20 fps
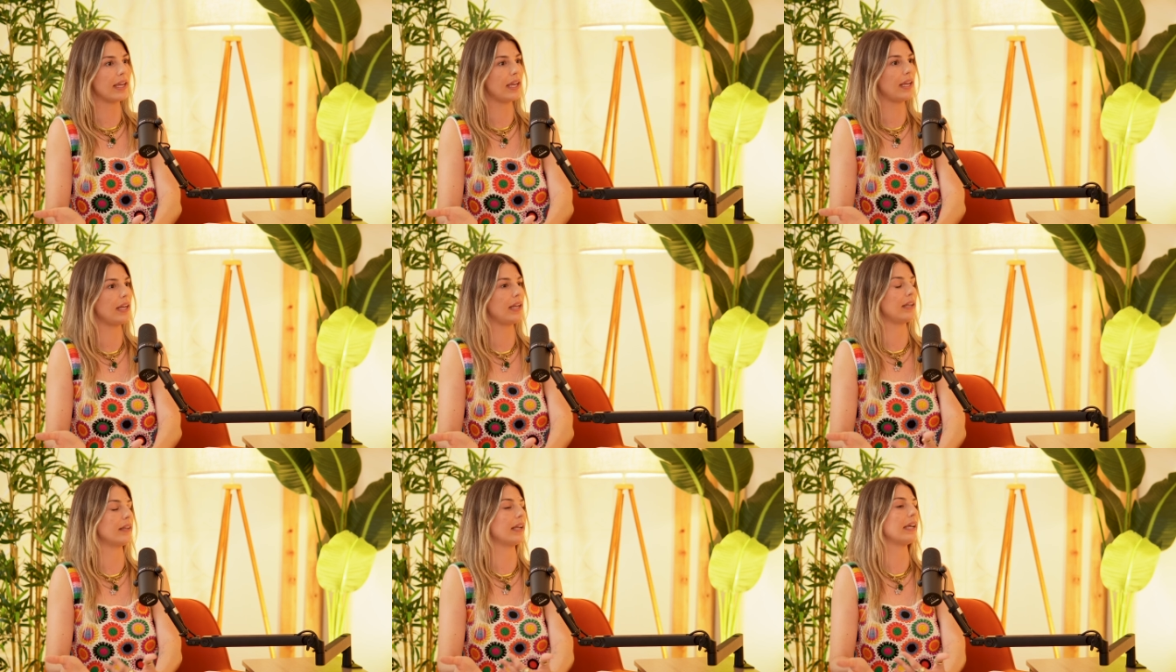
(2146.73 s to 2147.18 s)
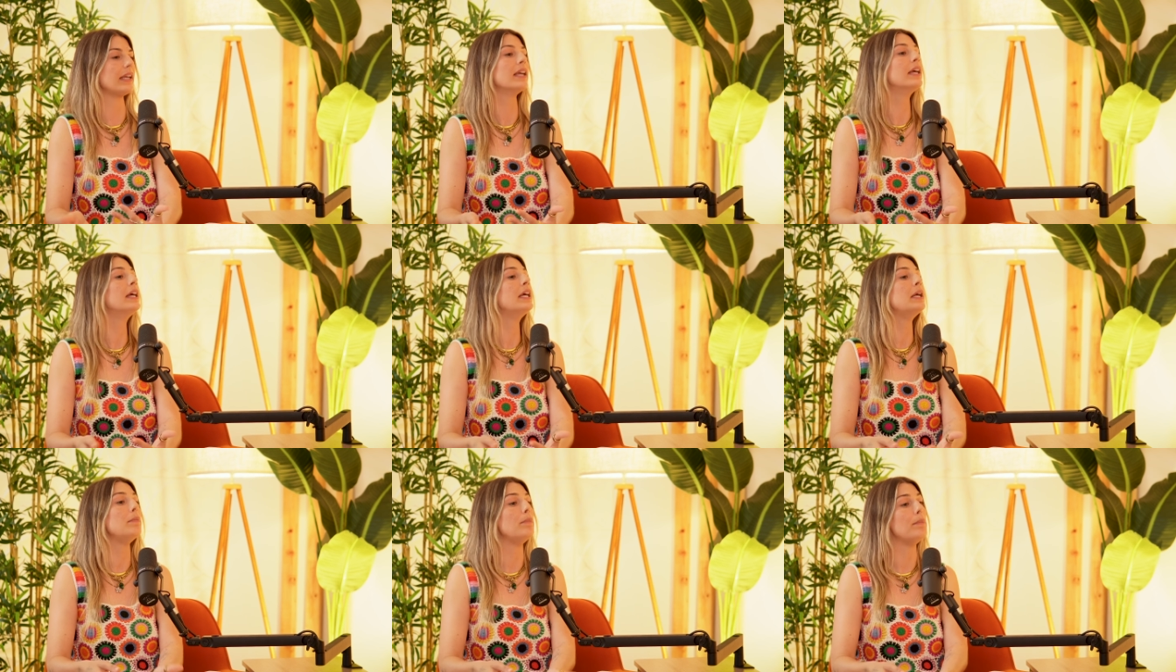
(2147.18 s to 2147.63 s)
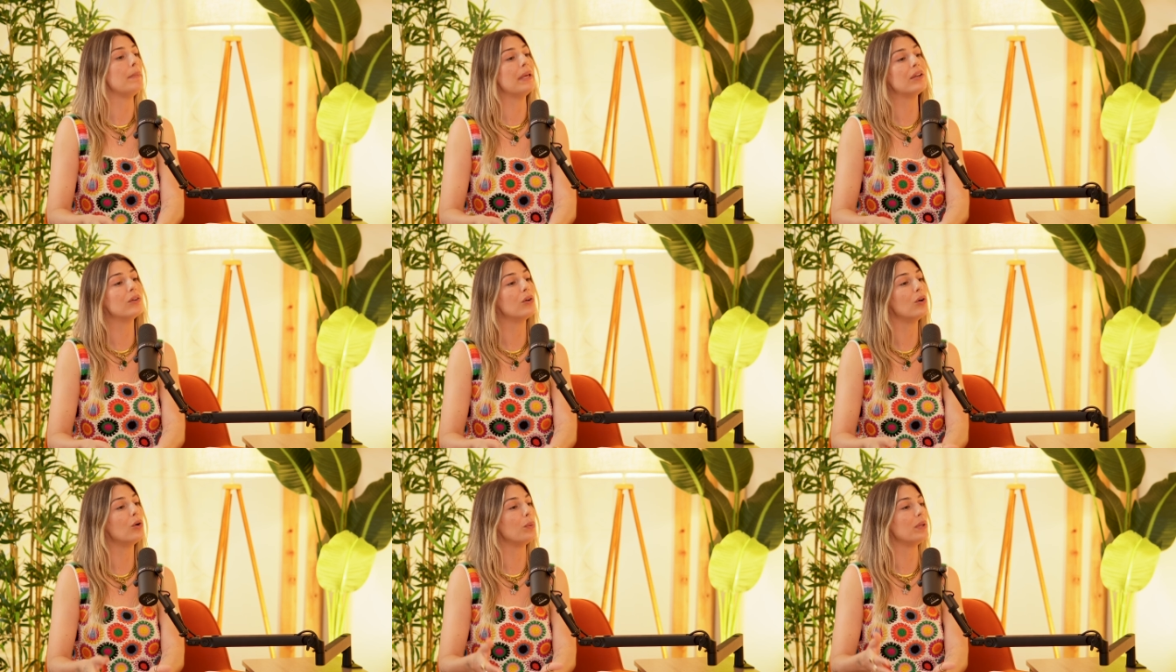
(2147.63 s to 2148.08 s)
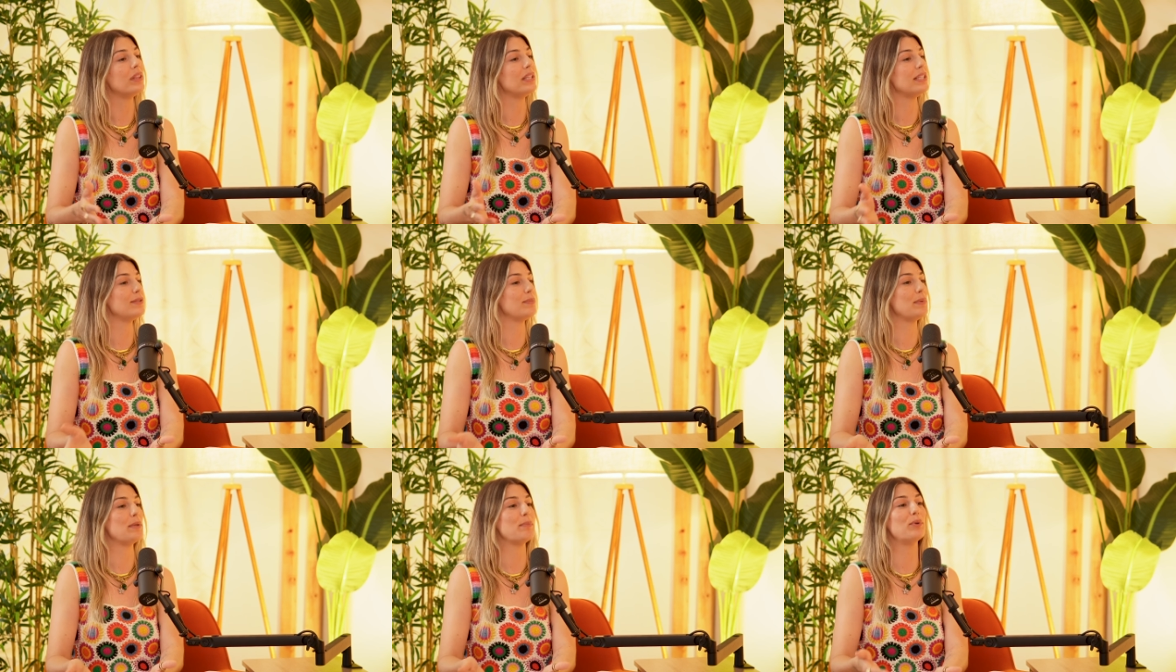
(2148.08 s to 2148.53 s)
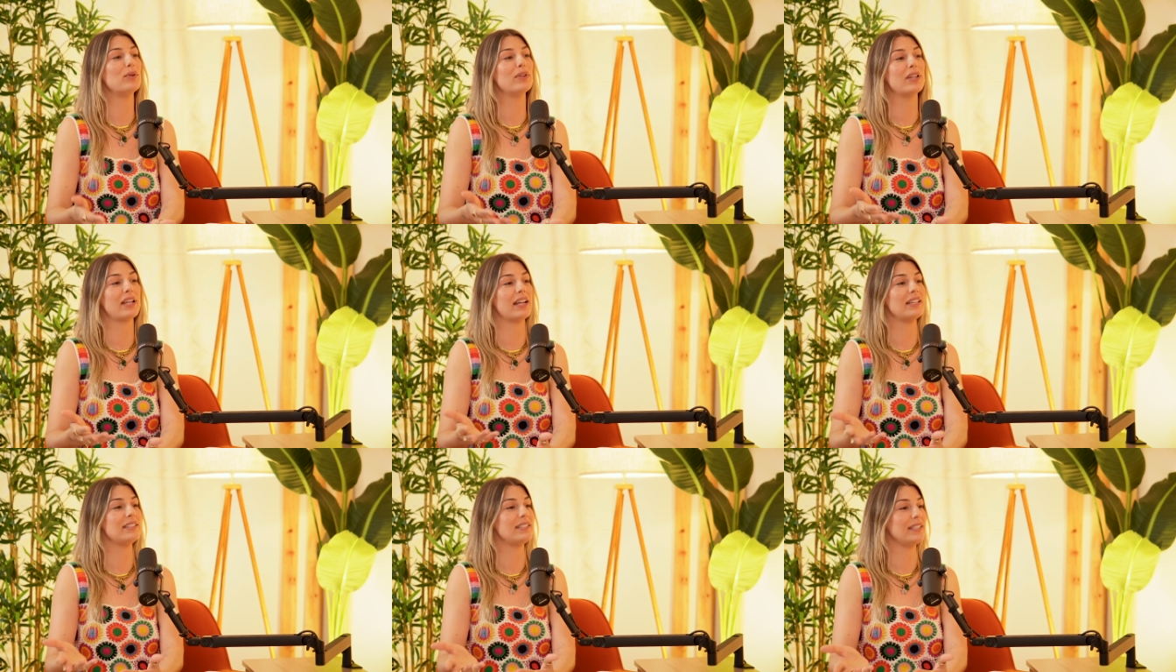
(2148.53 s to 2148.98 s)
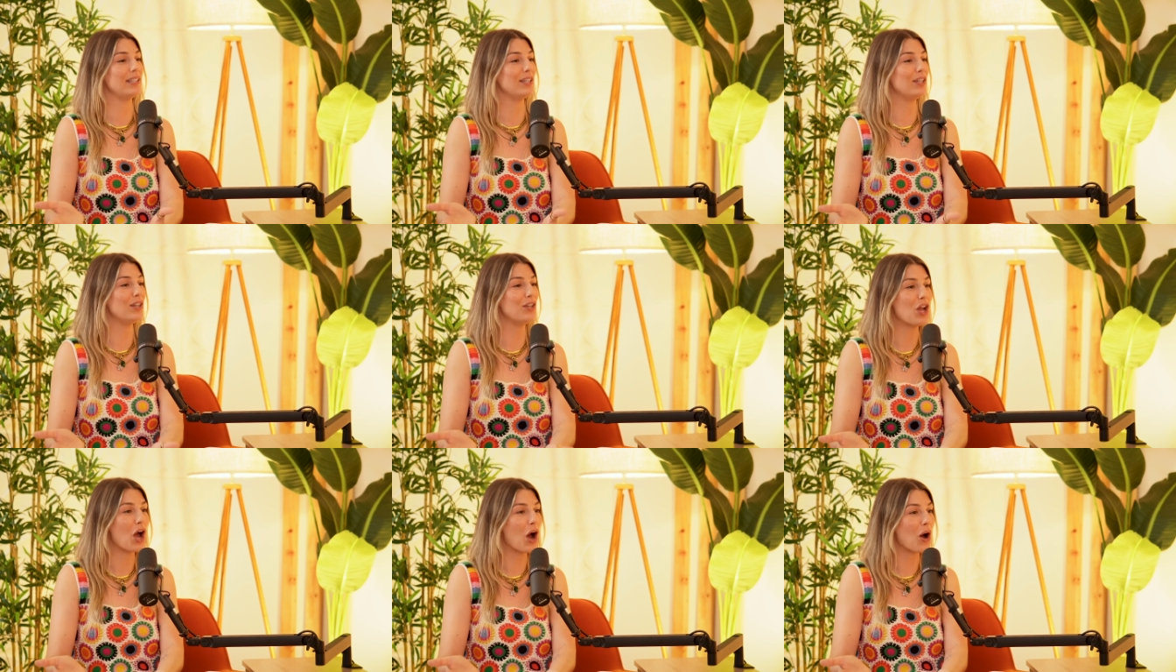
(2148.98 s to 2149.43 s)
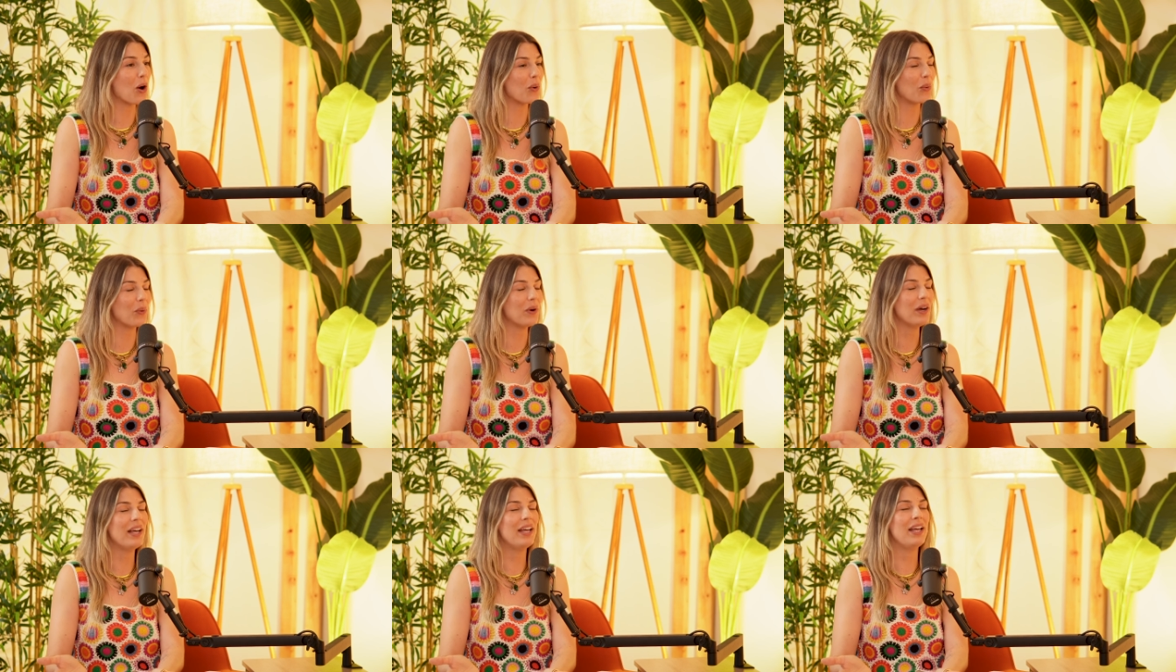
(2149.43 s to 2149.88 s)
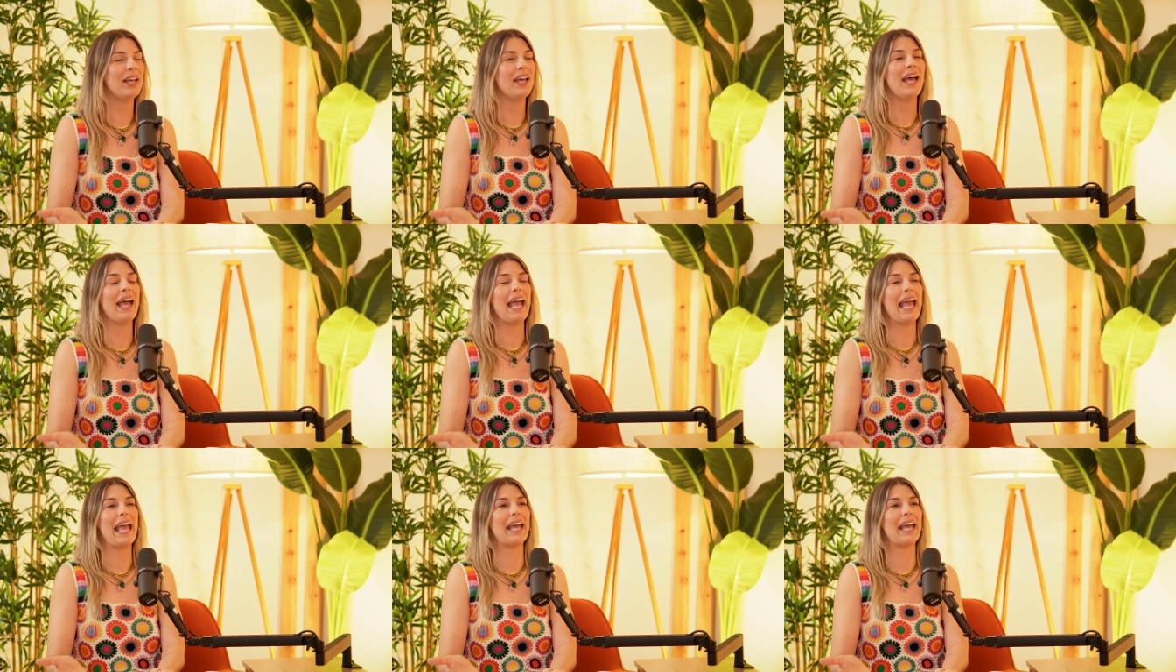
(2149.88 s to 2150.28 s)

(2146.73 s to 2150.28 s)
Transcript: late and like mingle with these people that I didn't know. Yeah.